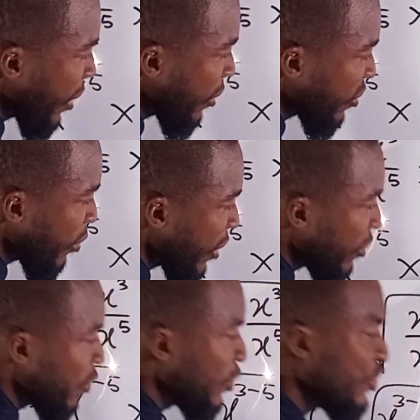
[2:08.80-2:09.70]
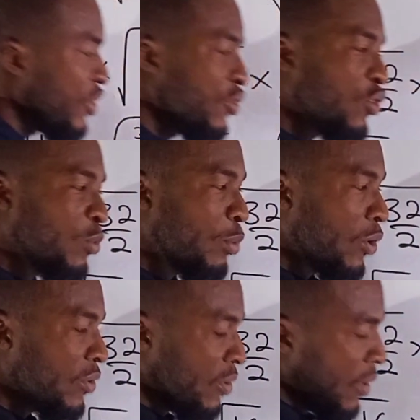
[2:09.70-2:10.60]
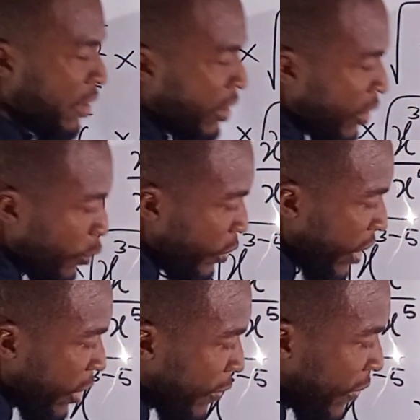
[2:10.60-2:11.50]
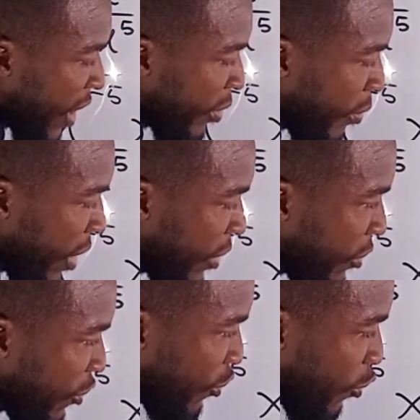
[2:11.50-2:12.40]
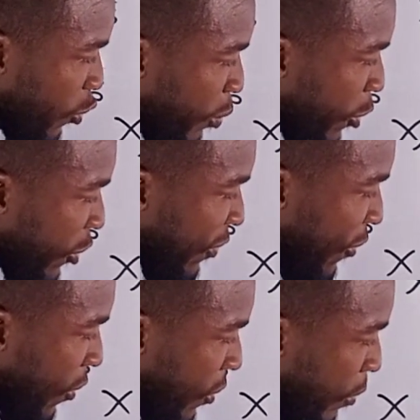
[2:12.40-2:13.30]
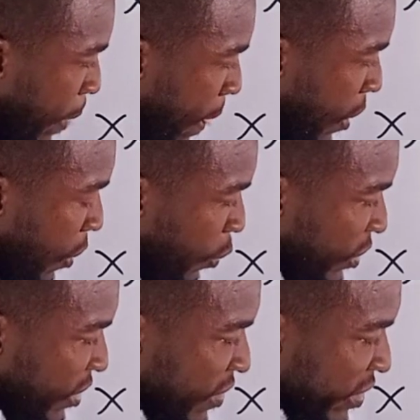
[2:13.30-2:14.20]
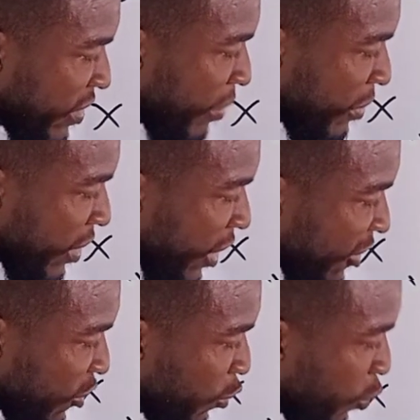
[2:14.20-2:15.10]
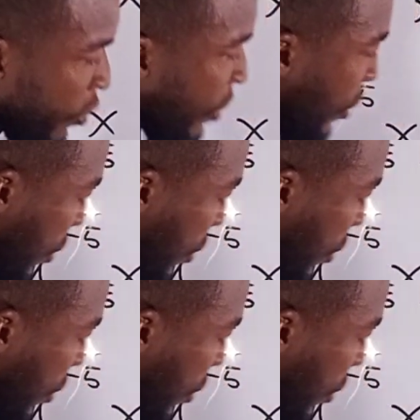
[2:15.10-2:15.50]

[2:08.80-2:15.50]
minus minus will change it to plus we end up having minus 2 plus 4 which is the same thing as 2